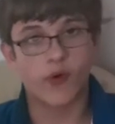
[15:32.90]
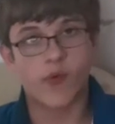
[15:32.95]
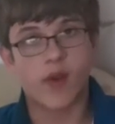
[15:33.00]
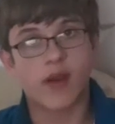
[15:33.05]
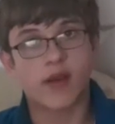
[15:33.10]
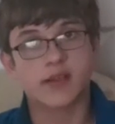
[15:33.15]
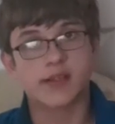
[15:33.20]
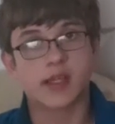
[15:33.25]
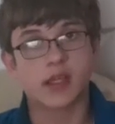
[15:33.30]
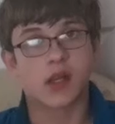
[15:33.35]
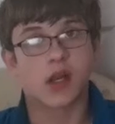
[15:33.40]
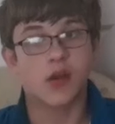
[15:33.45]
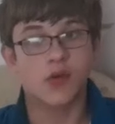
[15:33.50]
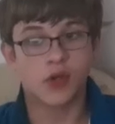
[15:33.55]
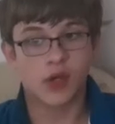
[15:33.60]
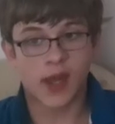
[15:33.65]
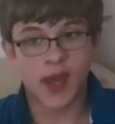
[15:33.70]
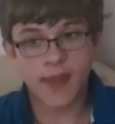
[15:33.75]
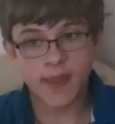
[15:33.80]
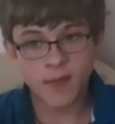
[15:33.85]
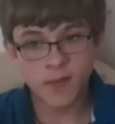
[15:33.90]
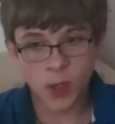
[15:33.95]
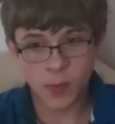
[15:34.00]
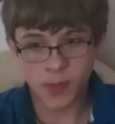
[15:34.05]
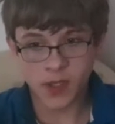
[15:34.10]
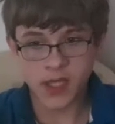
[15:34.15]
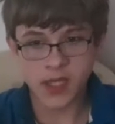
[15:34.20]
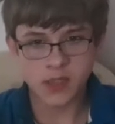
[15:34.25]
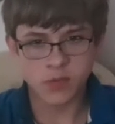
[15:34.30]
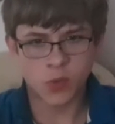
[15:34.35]
around his enclosure. At the
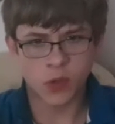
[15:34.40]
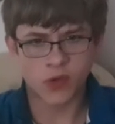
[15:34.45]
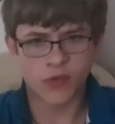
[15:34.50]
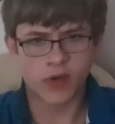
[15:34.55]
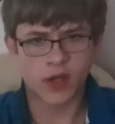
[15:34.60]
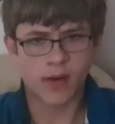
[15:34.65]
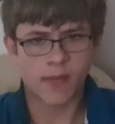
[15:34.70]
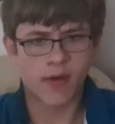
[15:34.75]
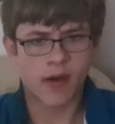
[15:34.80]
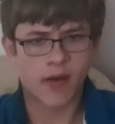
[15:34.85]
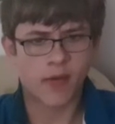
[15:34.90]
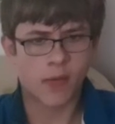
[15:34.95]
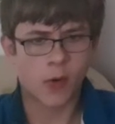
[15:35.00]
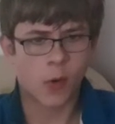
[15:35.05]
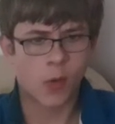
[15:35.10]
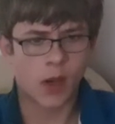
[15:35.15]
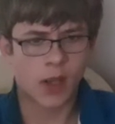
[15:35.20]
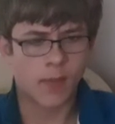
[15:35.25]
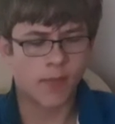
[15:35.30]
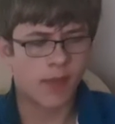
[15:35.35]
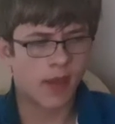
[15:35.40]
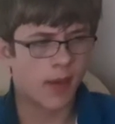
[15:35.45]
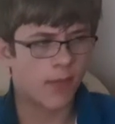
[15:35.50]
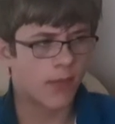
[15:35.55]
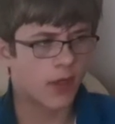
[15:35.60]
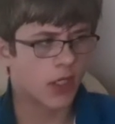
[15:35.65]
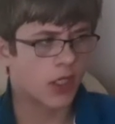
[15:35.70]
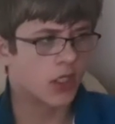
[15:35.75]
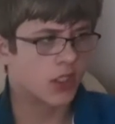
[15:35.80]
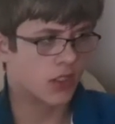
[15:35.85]
moment, he's wandering around quite a bit
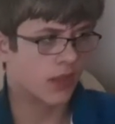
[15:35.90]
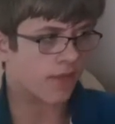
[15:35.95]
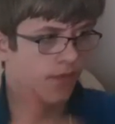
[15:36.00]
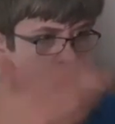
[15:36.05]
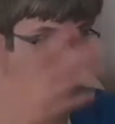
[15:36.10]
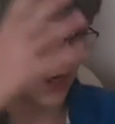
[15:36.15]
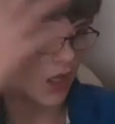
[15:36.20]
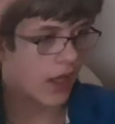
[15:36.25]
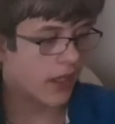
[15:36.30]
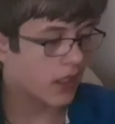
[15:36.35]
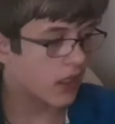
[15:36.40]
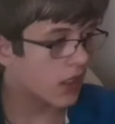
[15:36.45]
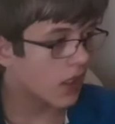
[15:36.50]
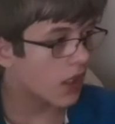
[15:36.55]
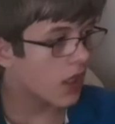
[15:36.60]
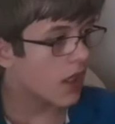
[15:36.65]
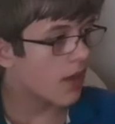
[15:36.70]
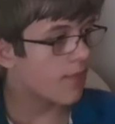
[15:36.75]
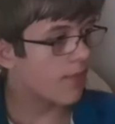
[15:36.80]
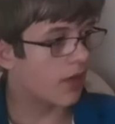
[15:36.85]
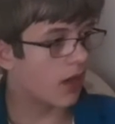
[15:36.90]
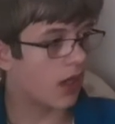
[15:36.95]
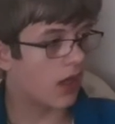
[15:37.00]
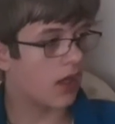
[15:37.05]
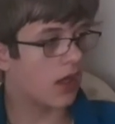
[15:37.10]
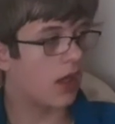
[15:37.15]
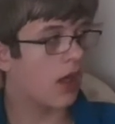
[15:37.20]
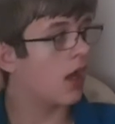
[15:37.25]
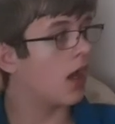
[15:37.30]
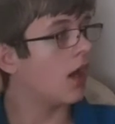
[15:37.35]
because of the light.
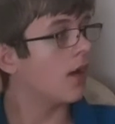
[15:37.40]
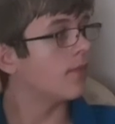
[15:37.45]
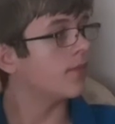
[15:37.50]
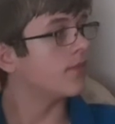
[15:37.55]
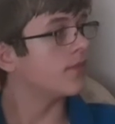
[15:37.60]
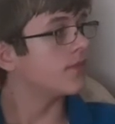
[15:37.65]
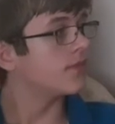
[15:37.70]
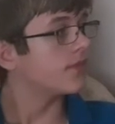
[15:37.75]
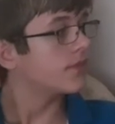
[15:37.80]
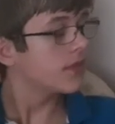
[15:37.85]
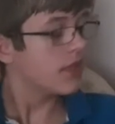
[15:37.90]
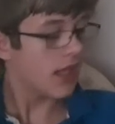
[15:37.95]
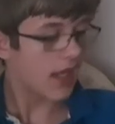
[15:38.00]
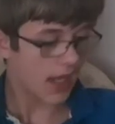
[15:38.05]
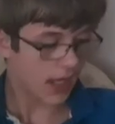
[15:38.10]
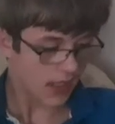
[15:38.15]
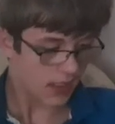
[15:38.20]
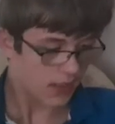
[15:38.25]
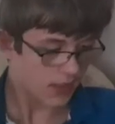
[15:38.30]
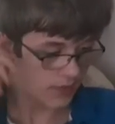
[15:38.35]
But, yeah.